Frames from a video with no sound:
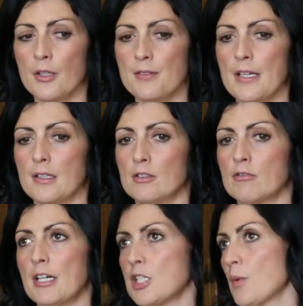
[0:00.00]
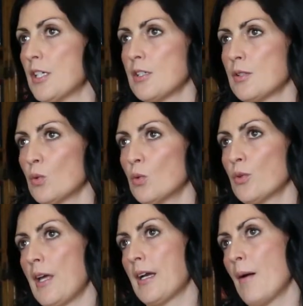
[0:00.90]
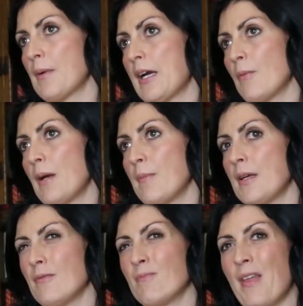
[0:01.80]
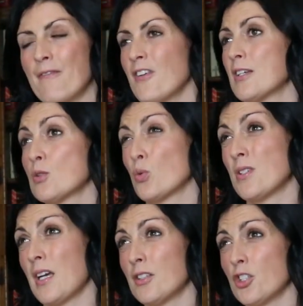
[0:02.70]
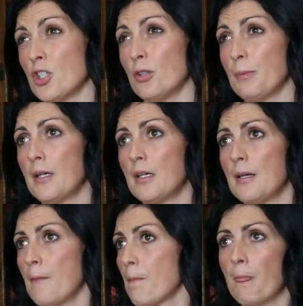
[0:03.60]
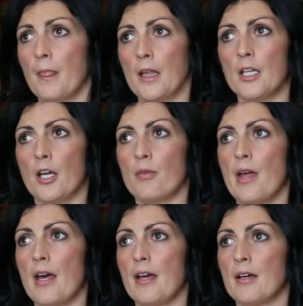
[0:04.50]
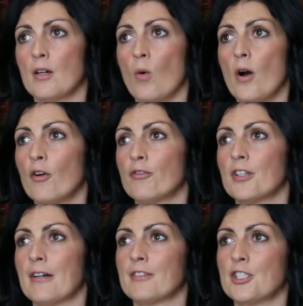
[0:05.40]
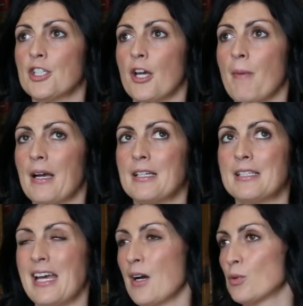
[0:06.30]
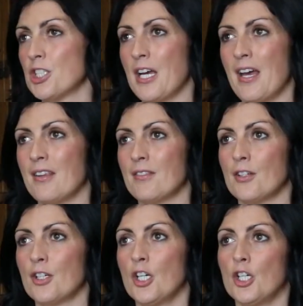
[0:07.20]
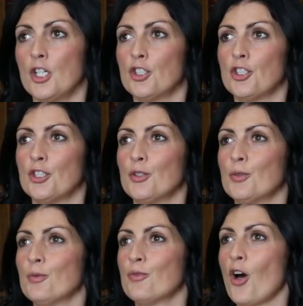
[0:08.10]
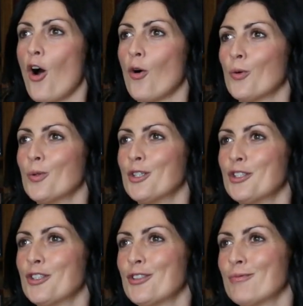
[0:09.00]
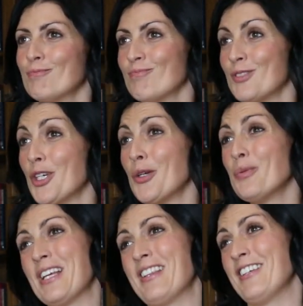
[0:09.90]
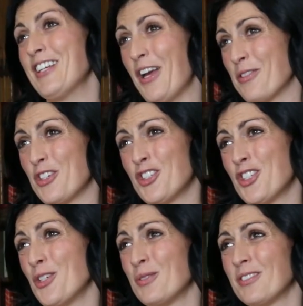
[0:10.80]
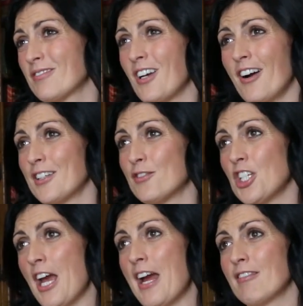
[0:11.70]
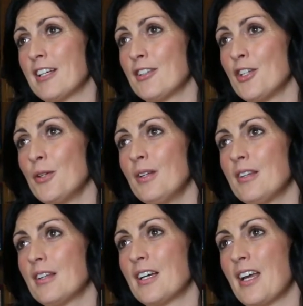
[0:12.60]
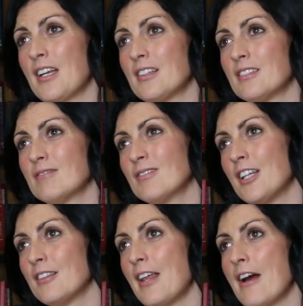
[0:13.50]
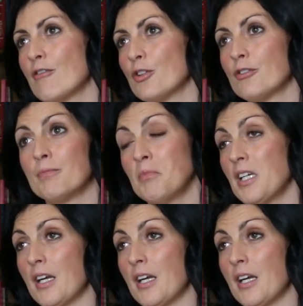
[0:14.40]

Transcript: say graduates, or they're coming out maybe their first or second job. They're quite often having to go back into house shares and do the whole uni, the student kind of sharing uni thing again, and they're on,